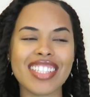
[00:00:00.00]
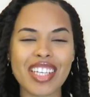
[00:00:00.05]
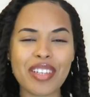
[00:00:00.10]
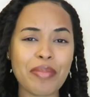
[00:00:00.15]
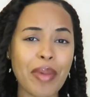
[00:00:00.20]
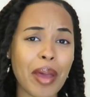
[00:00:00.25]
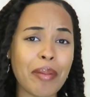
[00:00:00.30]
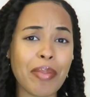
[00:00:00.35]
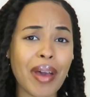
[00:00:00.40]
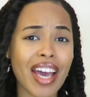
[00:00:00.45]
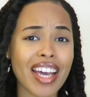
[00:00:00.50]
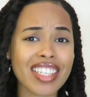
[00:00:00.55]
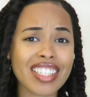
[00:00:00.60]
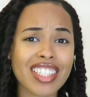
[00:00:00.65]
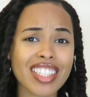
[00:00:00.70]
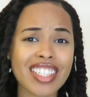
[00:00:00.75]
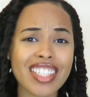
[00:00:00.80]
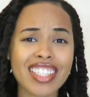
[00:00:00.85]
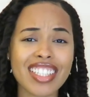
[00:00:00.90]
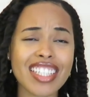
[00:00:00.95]
did my
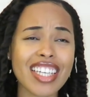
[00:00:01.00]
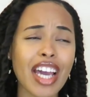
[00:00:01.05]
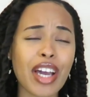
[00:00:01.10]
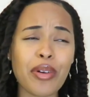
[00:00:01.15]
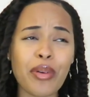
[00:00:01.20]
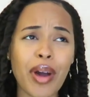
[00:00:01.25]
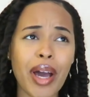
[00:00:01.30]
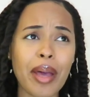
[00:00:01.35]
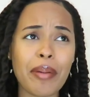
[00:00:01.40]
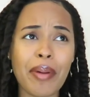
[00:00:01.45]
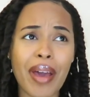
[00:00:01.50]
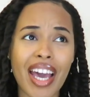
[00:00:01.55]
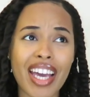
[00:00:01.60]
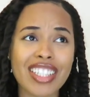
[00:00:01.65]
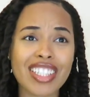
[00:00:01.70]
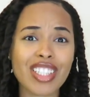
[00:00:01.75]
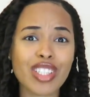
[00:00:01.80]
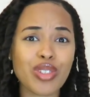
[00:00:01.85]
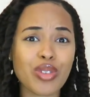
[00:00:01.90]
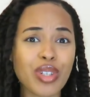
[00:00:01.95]
passion DIY
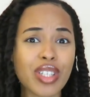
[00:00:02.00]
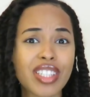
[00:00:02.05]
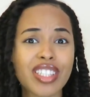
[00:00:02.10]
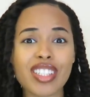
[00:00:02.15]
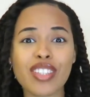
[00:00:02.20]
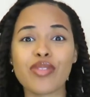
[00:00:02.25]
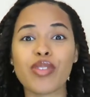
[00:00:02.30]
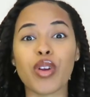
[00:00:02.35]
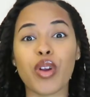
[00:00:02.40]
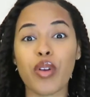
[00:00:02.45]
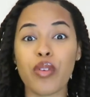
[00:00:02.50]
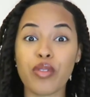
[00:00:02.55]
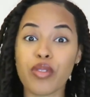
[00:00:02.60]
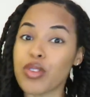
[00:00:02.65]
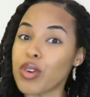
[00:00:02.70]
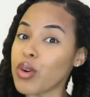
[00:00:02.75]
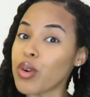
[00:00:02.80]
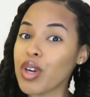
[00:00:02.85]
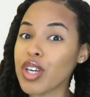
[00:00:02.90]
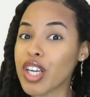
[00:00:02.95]
passion twists for
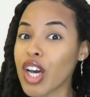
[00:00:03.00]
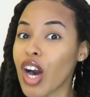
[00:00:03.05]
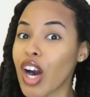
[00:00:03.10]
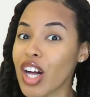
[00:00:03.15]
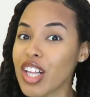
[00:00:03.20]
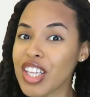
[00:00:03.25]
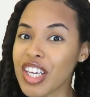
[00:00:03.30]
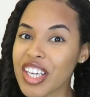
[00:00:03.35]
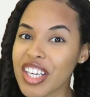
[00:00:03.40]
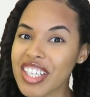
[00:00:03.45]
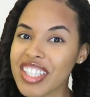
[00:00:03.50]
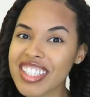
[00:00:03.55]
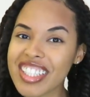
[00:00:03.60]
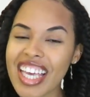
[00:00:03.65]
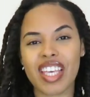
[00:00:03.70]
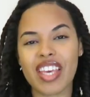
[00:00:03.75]
$4.